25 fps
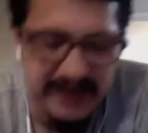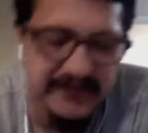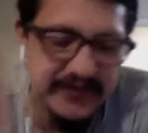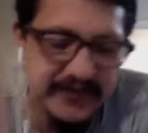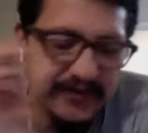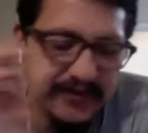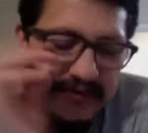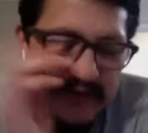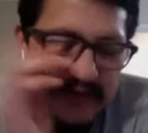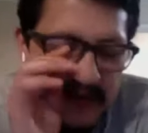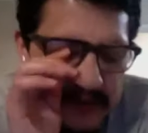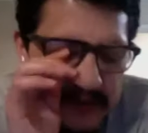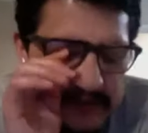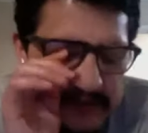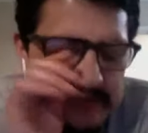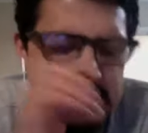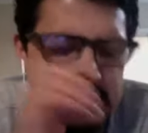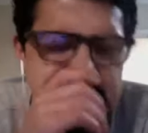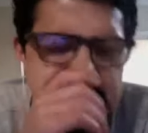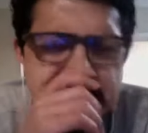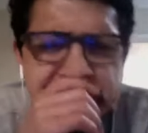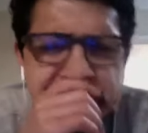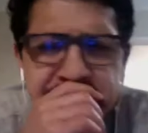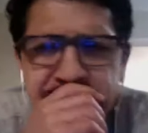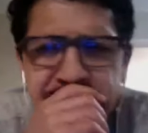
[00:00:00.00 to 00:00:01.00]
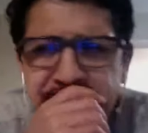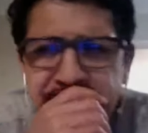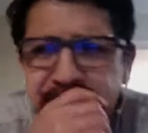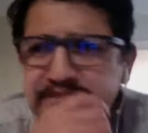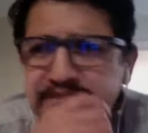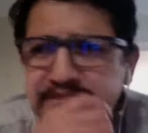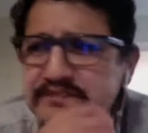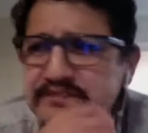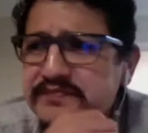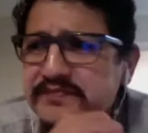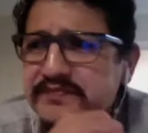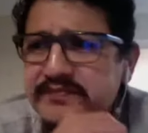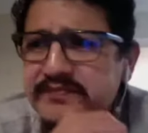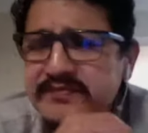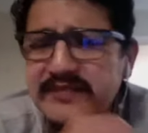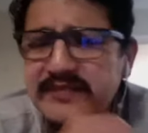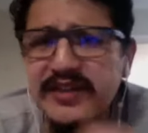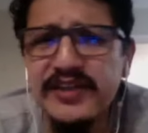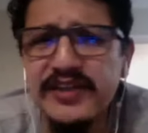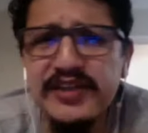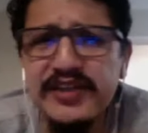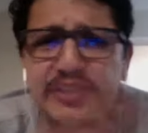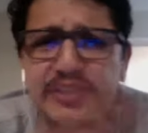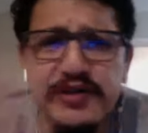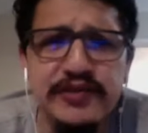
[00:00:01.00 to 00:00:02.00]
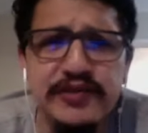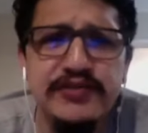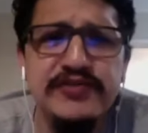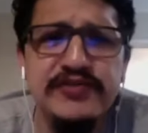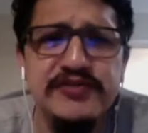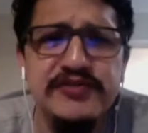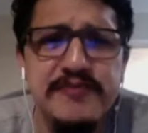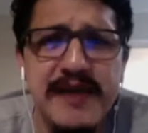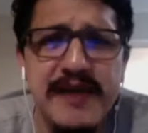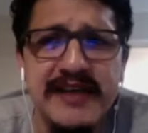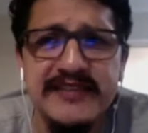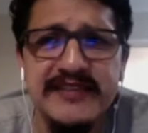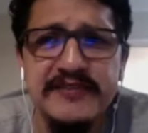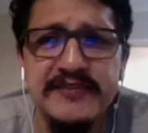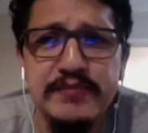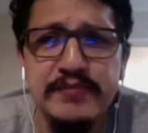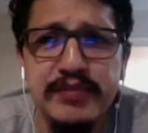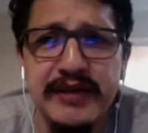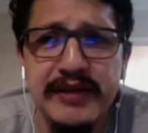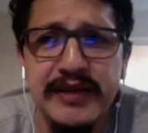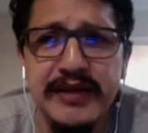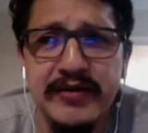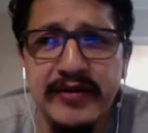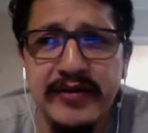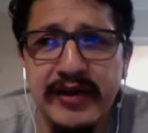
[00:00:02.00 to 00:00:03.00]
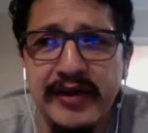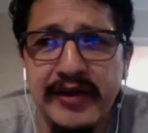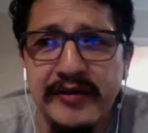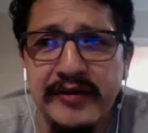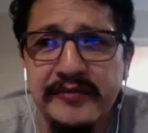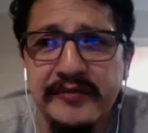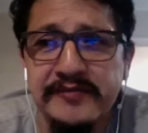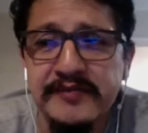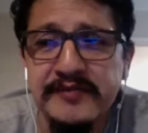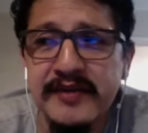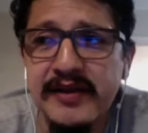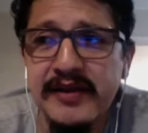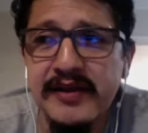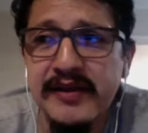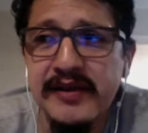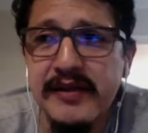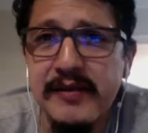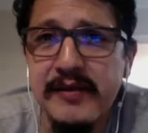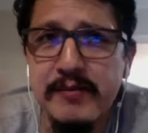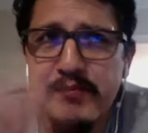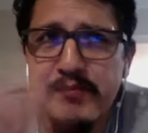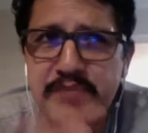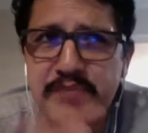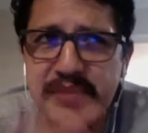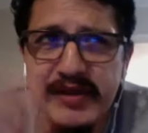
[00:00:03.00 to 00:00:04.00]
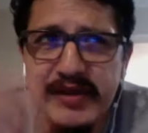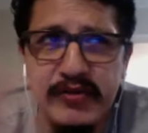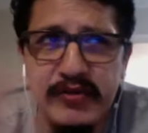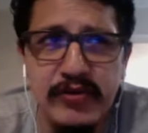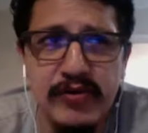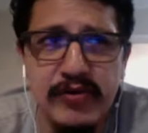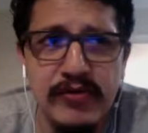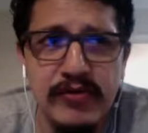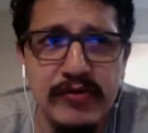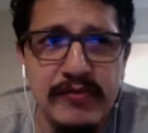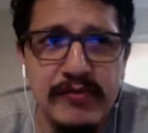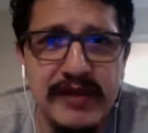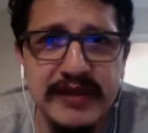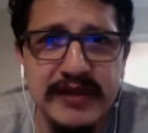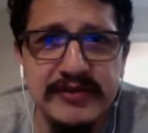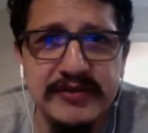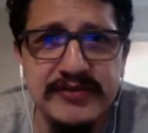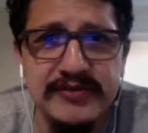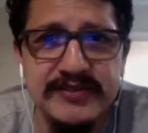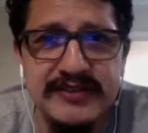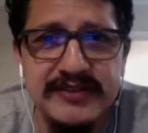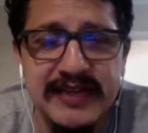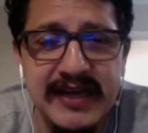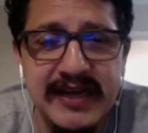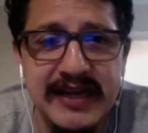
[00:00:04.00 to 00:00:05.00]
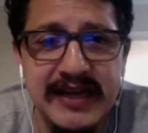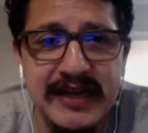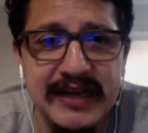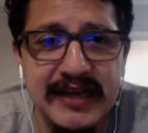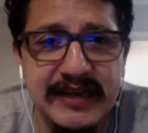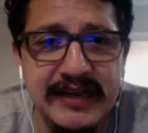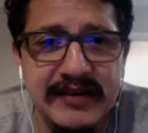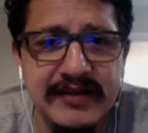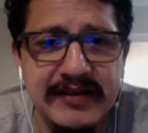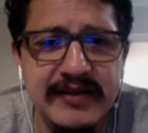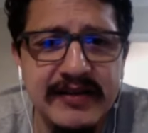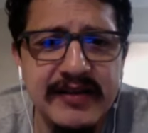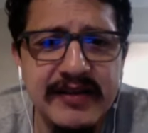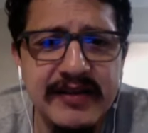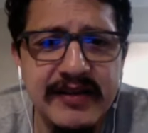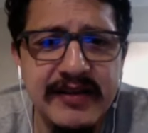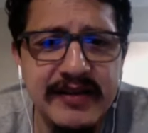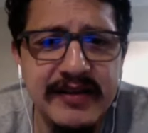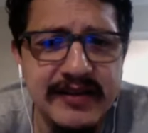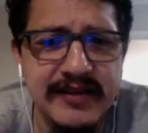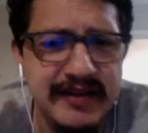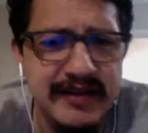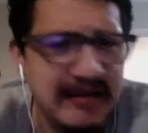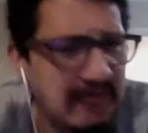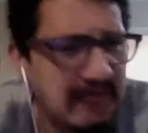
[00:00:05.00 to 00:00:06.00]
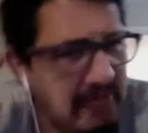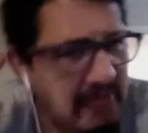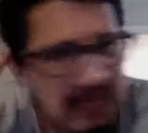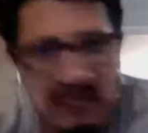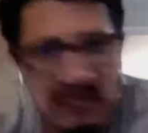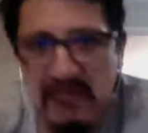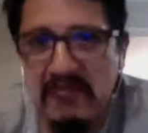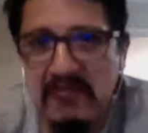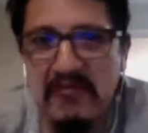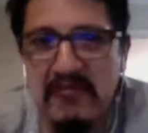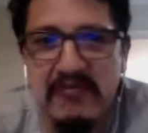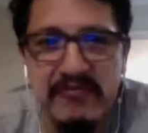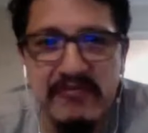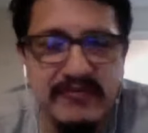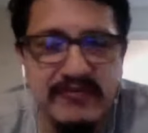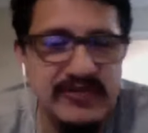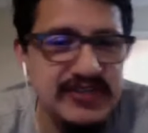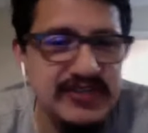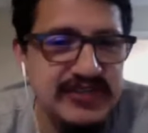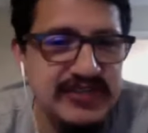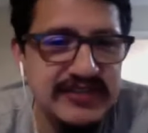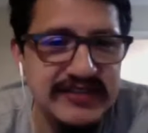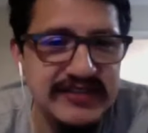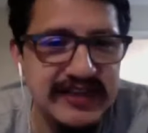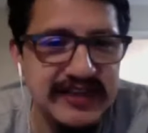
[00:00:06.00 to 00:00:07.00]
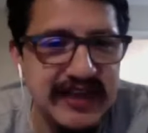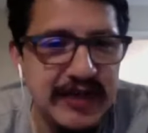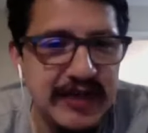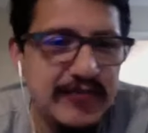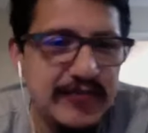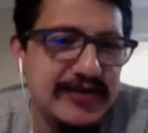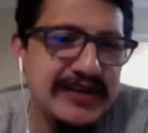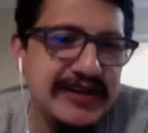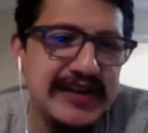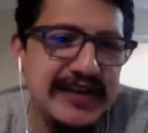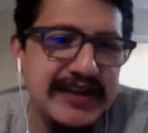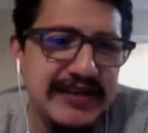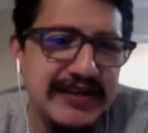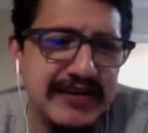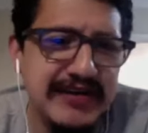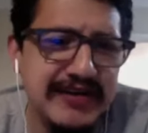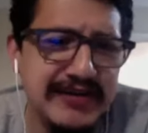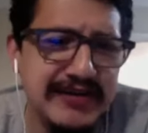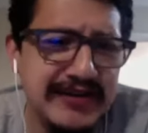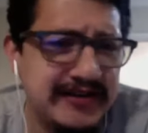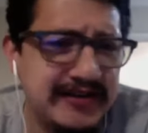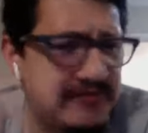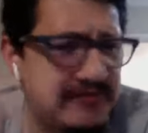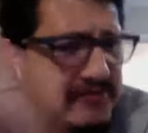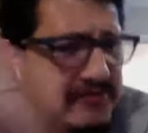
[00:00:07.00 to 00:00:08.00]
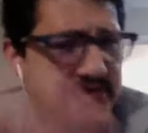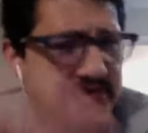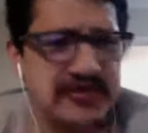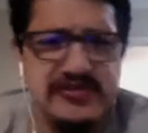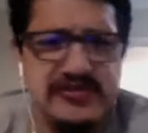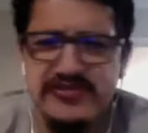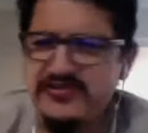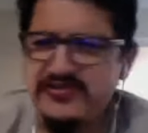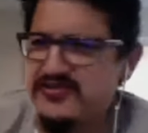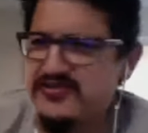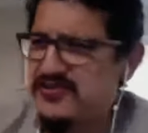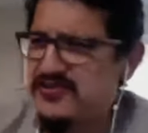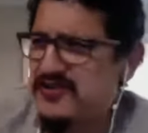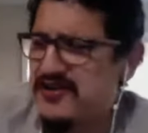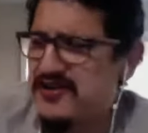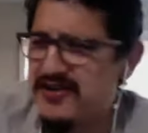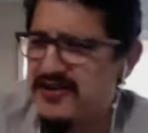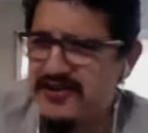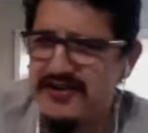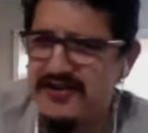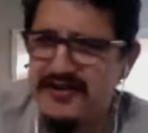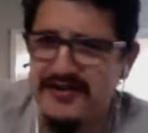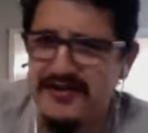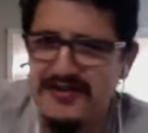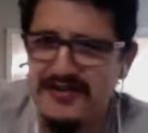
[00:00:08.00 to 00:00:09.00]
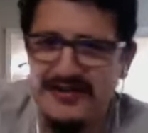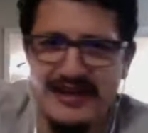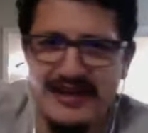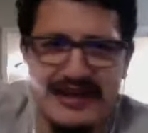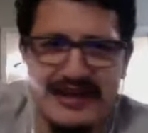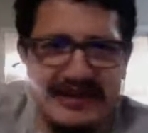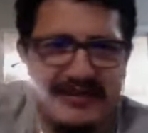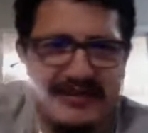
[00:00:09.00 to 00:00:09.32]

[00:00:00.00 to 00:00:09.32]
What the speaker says: around. Huge, massive playground, big old metal slide. She's like, "I'm gonna get on it." Sure, get on